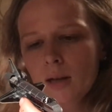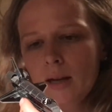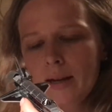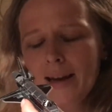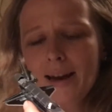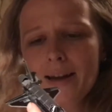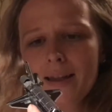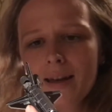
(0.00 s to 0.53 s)

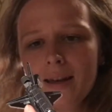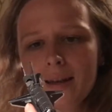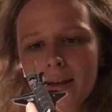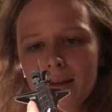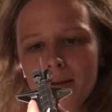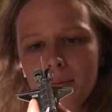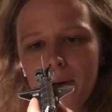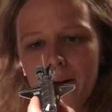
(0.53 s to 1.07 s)
I think
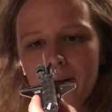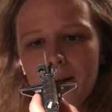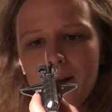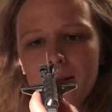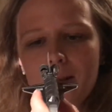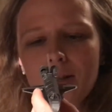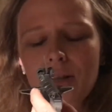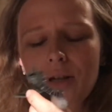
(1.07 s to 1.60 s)
that's about it.
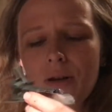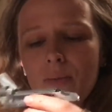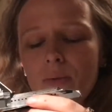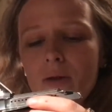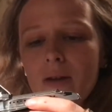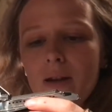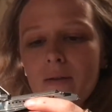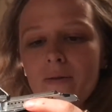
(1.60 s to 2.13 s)
These are
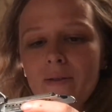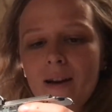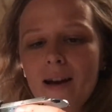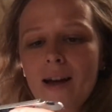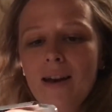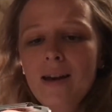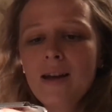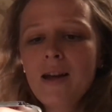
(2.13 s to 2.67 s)
really
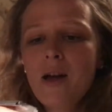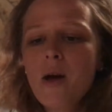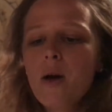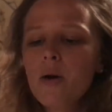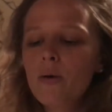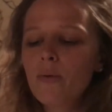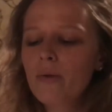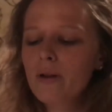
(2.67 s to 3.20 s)
fun,
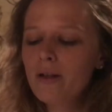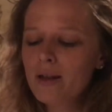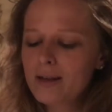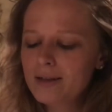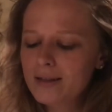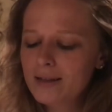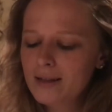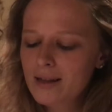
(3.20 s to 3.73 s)
really
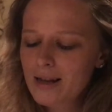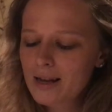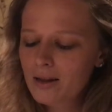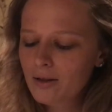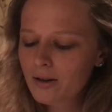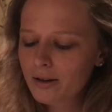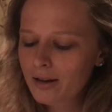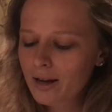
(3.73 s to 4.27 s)
sleek
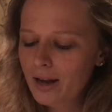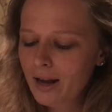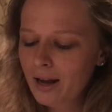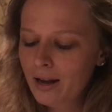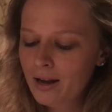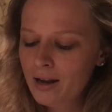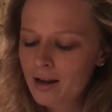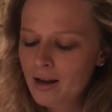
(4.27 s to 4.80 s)

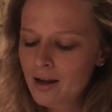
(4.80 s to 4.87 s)
looking.